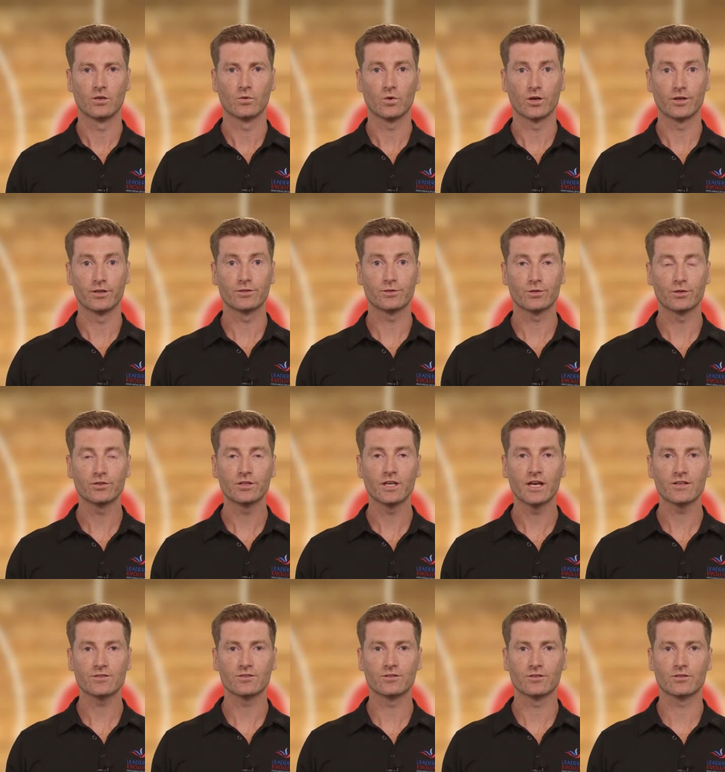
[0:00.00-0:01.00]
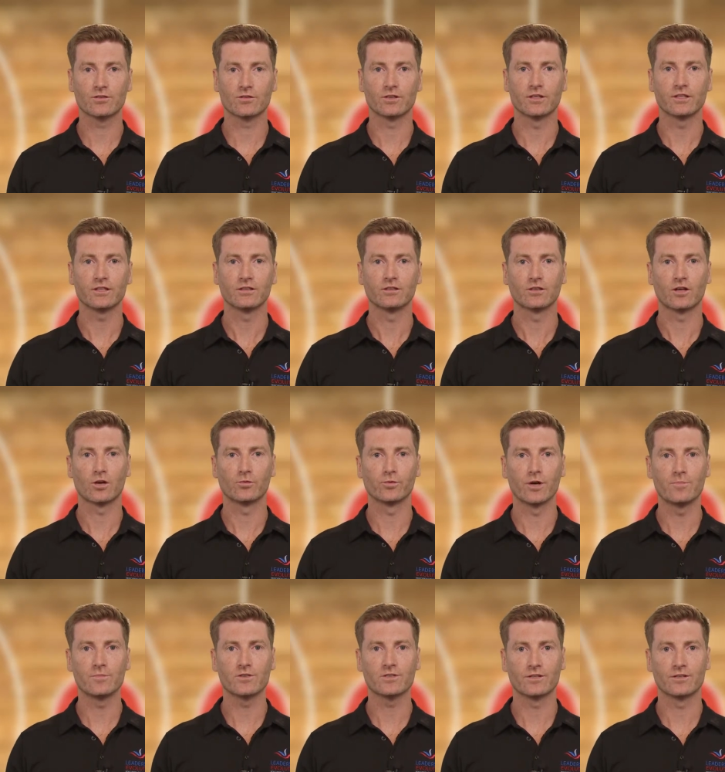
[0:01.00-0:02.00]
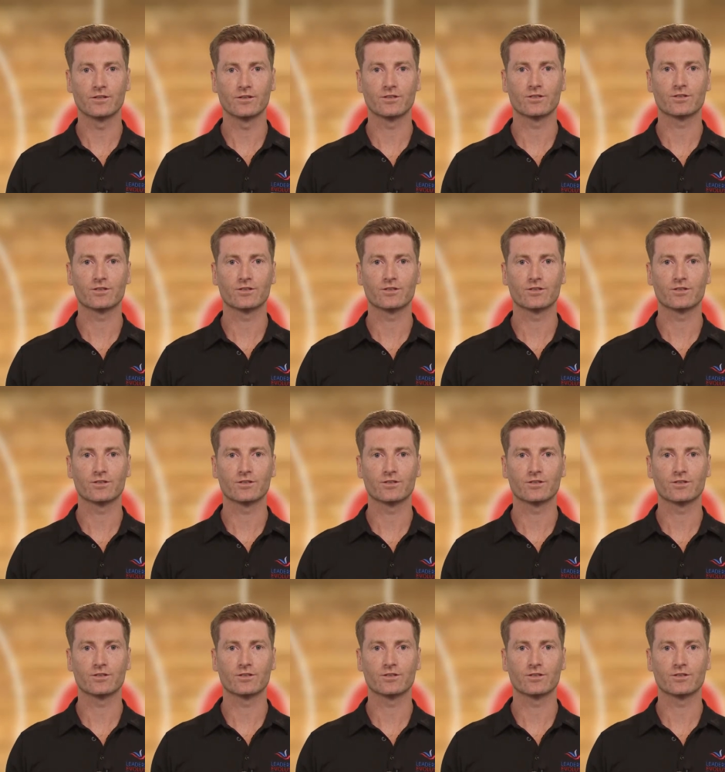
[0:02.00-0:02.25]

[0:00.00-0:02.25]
where in 2003, I represented